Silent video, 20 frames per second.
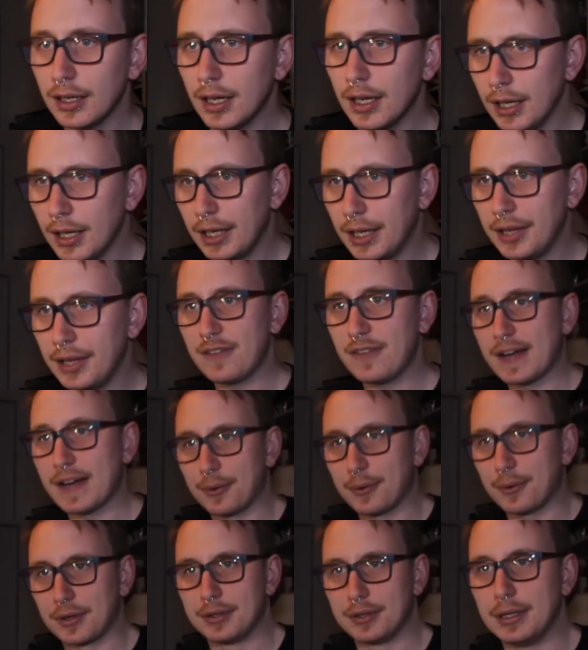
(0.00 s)
And they found,
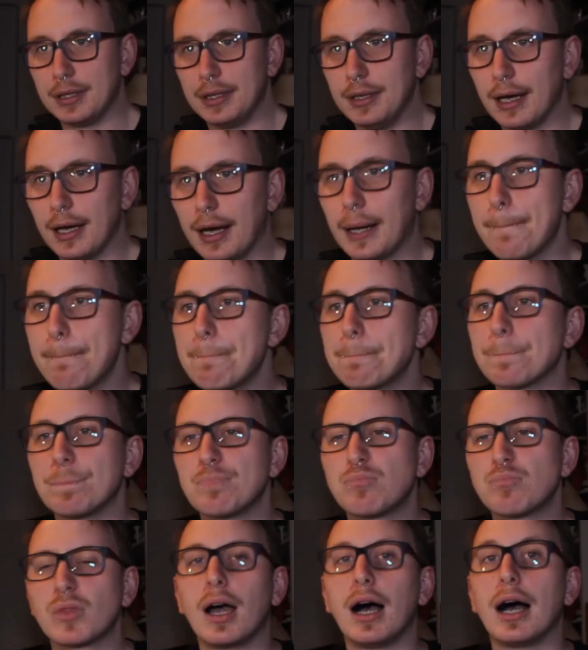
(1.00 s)
and
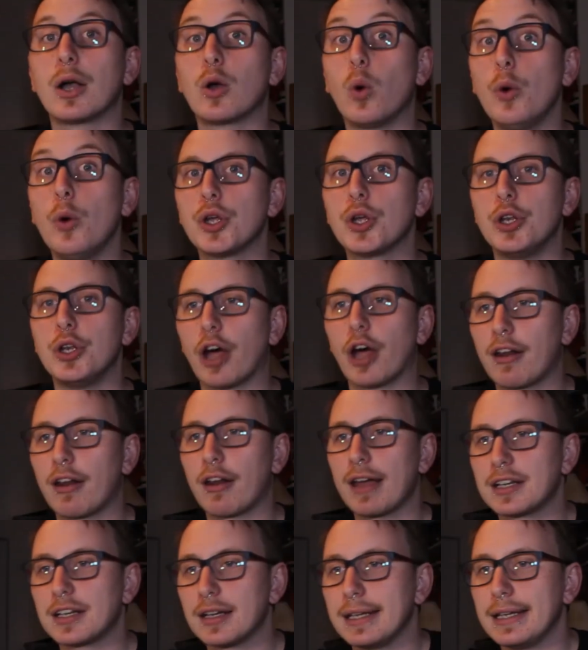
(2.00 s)
I quote
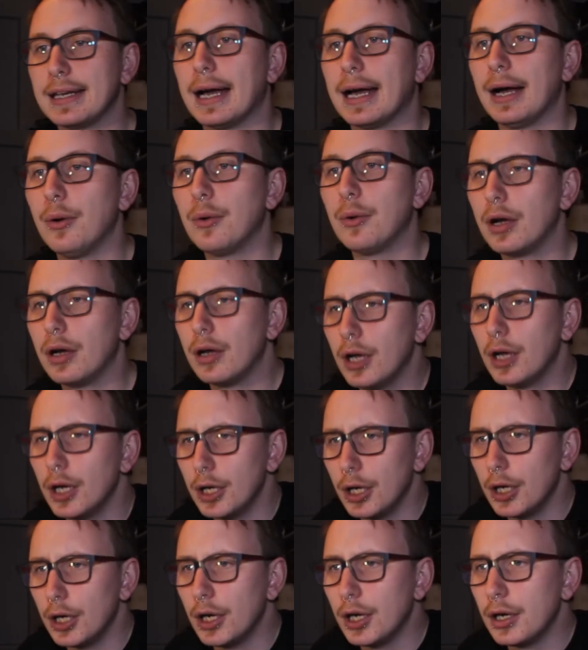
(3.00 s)
directly now,
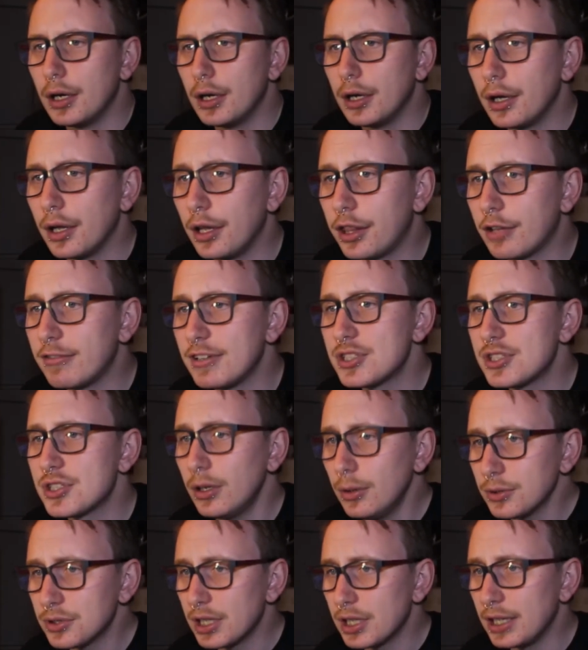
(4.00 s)
The
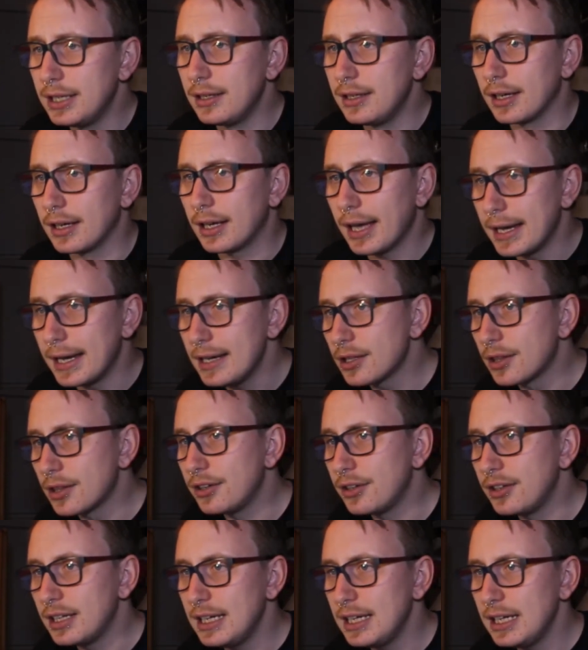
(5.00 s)
results indicate the
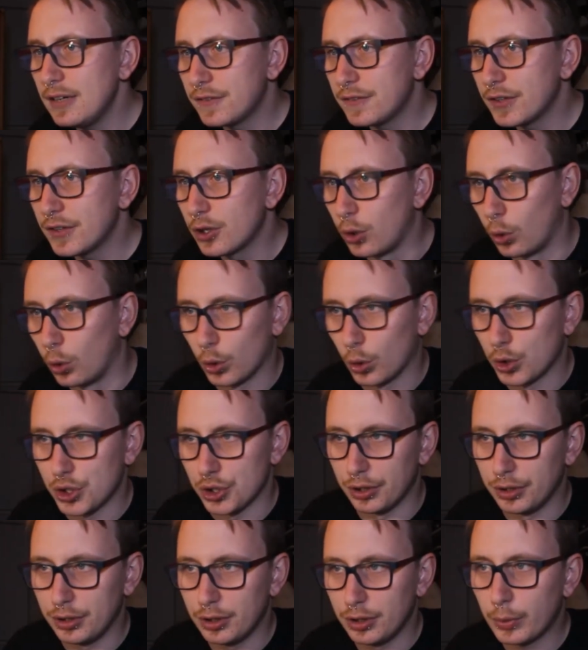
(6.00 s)
need for
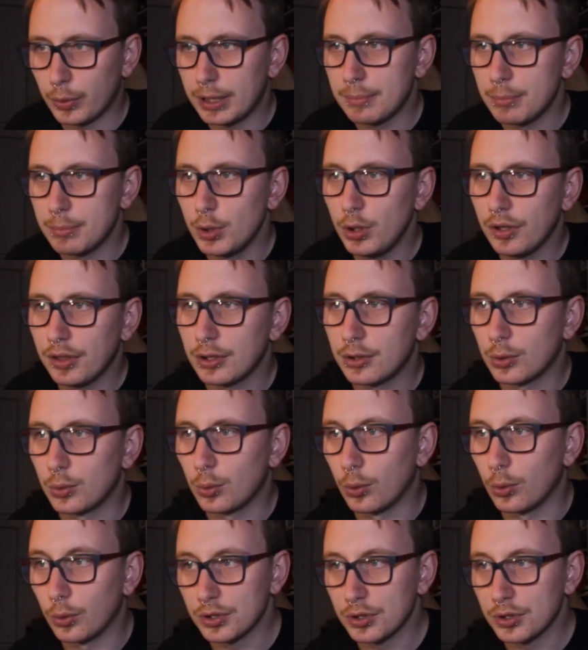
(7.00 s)
caution when moving towards